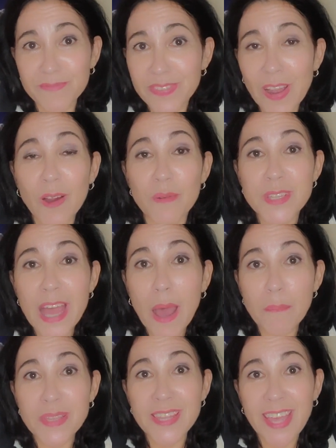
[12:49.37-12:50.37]
arms
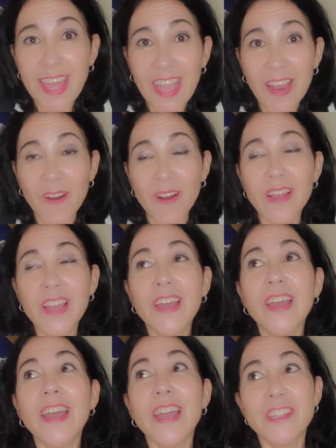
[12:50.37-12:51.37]
up in the air,
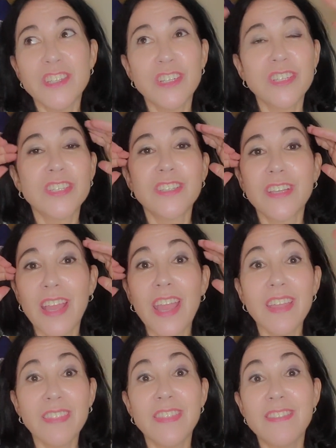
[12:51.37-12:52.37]
and just,
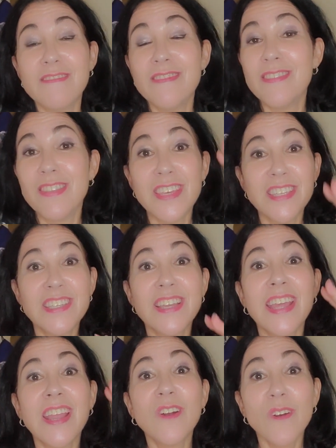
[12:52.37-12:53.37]
this is
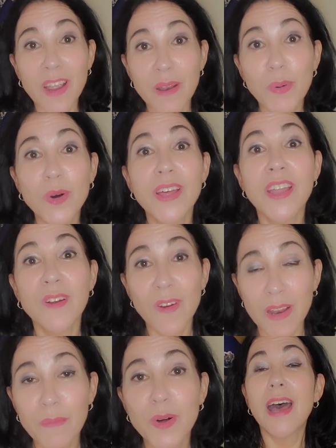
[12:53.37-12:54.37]
an incredible,
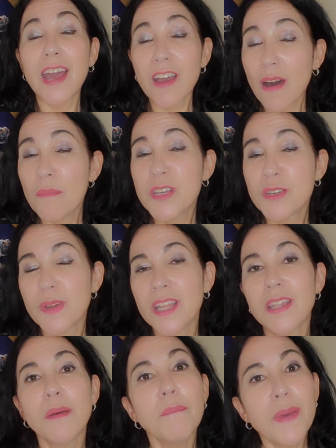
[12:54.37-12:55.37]
incredible
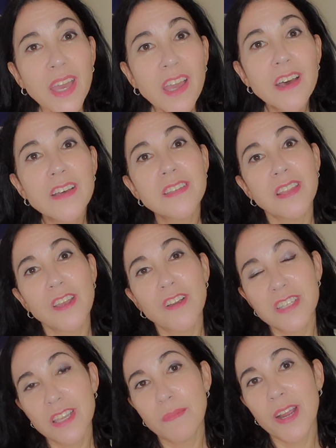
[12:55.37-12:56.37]
accomplishment because the New York
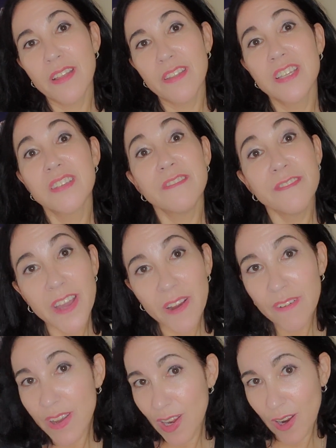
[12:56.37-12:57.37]
City Marathon is a
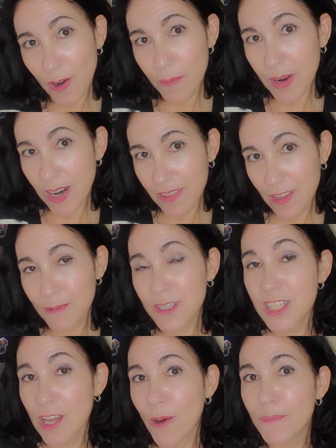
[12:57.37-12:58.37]
very, very hard marathon.
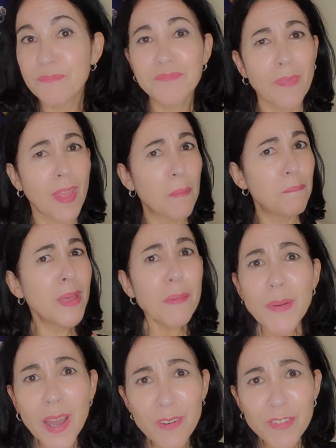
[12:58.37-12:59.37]
So be
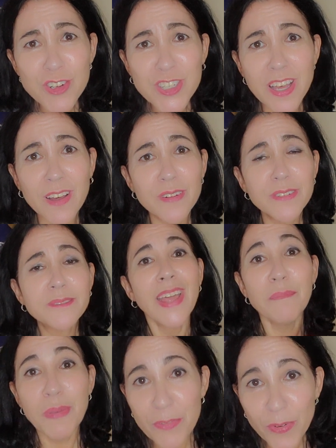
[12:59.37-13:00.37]
proud of yourself.
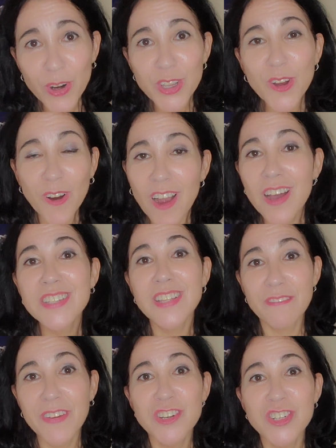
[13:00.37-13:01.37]
And before you cross
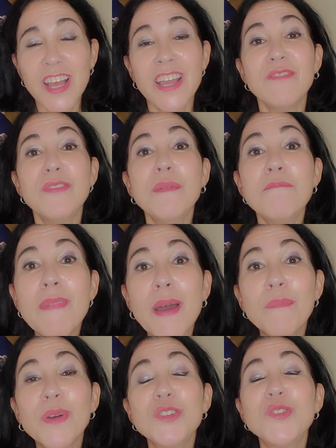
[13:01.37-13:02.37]
that finish line,
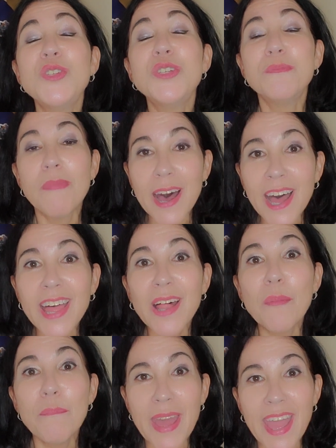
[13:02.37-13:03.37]
remember to
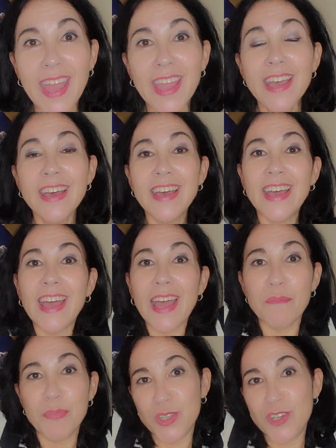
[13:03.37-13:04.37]
smile big
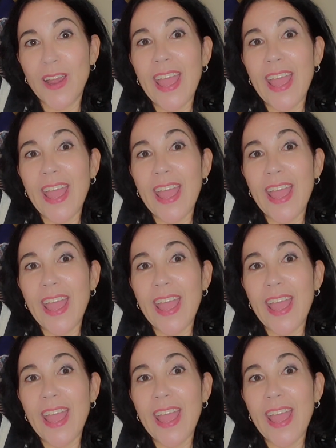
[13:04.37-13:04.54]
and put your